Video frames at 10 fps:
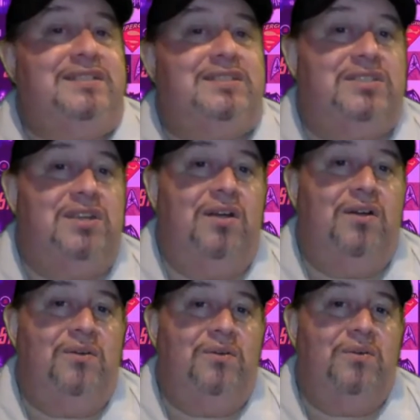
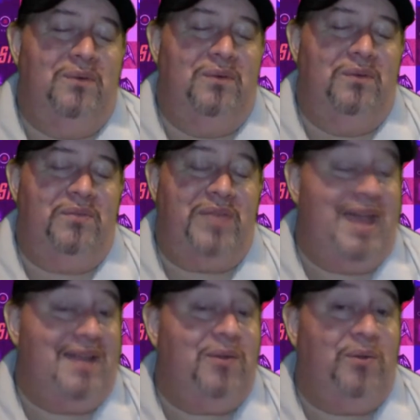So
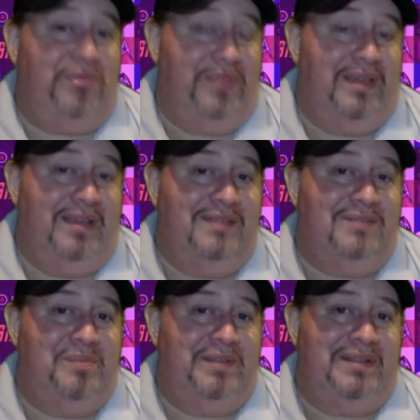that whole thing is
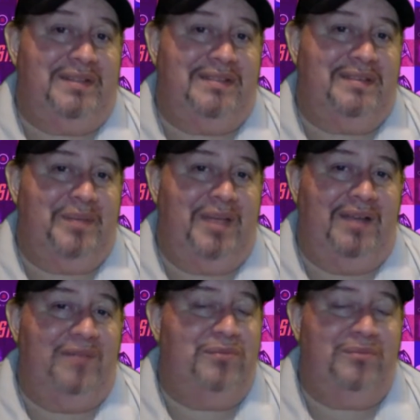building to some
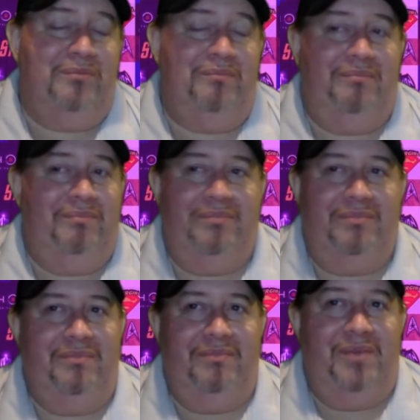kind of
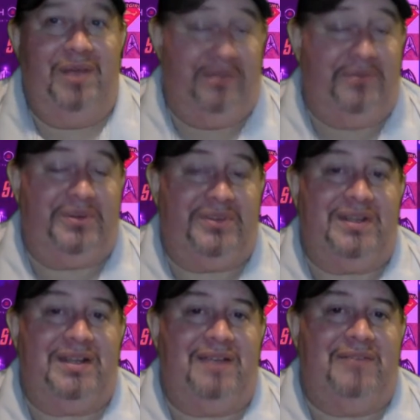
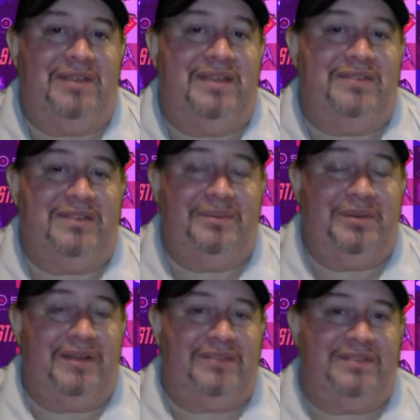unfortunate confrontation, and
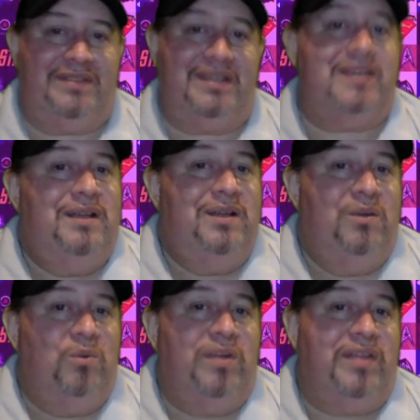we're gonna have to see
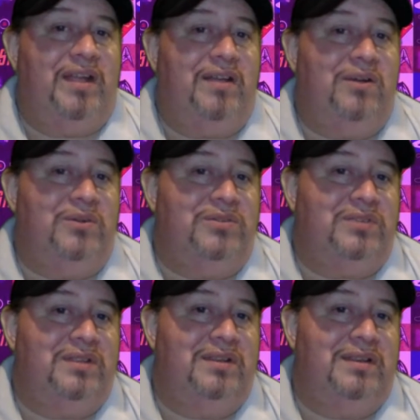where that goes.